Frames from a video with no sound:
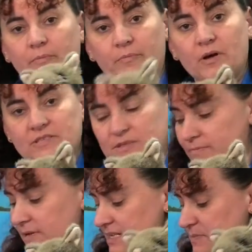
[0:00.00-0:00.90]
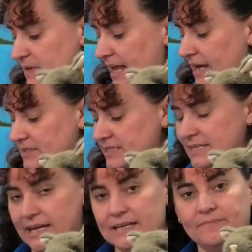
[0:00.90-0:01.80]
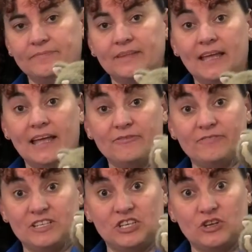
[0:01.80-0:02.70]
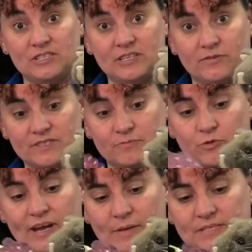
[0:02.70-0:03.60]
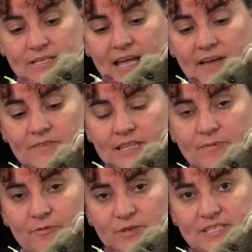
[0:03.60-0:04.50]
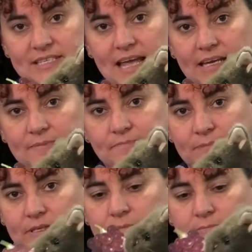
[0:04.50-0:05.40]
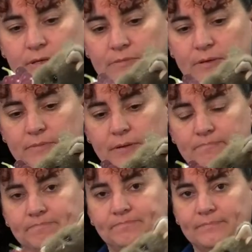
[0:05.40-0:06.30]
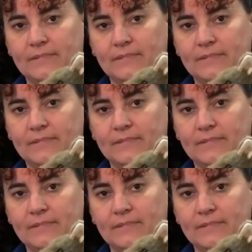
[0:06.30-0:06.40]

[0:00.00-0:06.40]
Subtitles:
Possum has been out today fetching herself some grapes and having them for a snack. Yum, yum, yum, yum.